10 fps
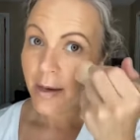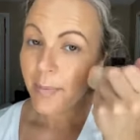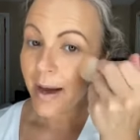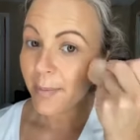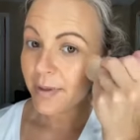
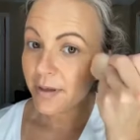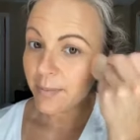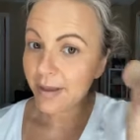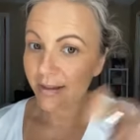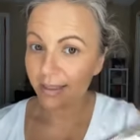pop a little
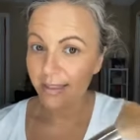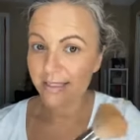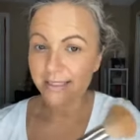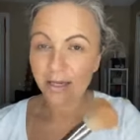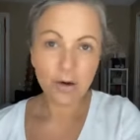bit like
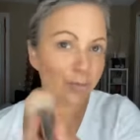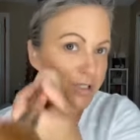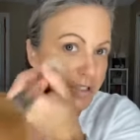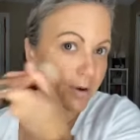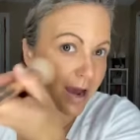this. We
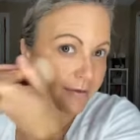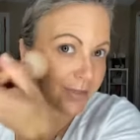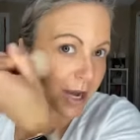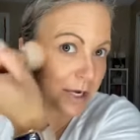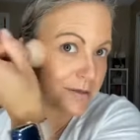do have
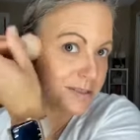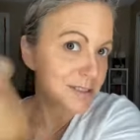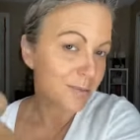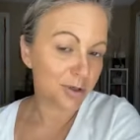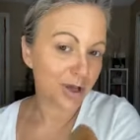that
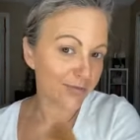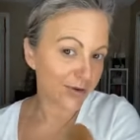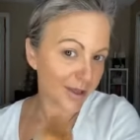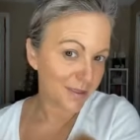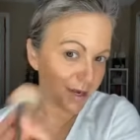Summer Love
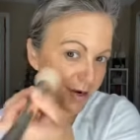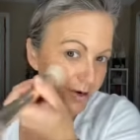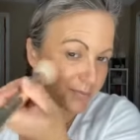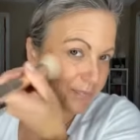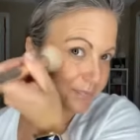on
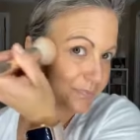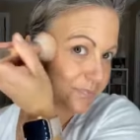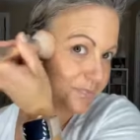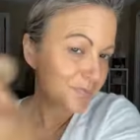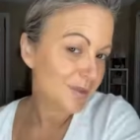there.
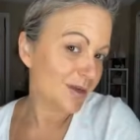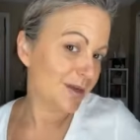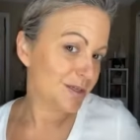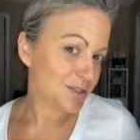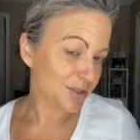
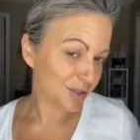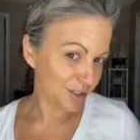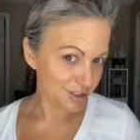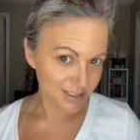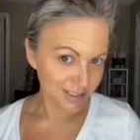So you're
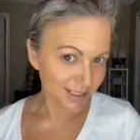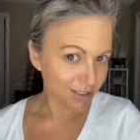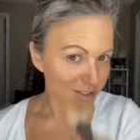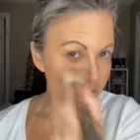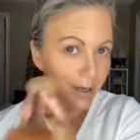going to just see it
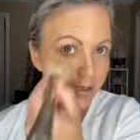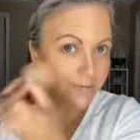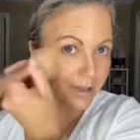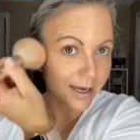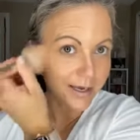just kind
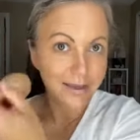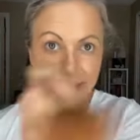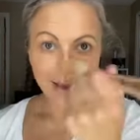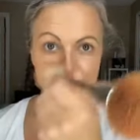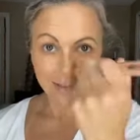of like,
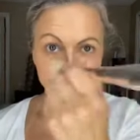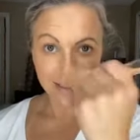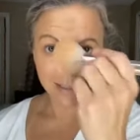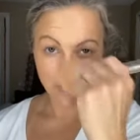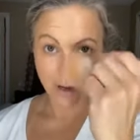this
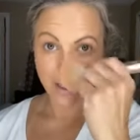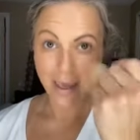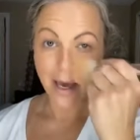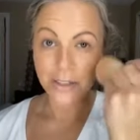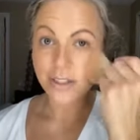is what
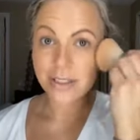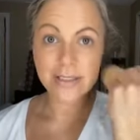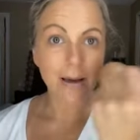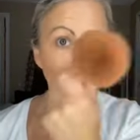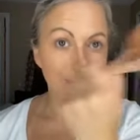
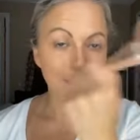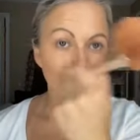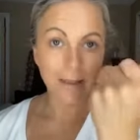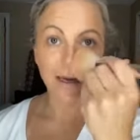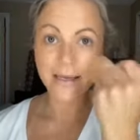catches the
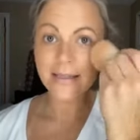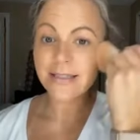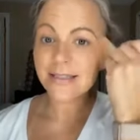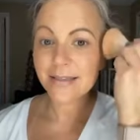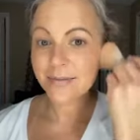
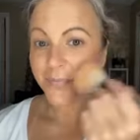light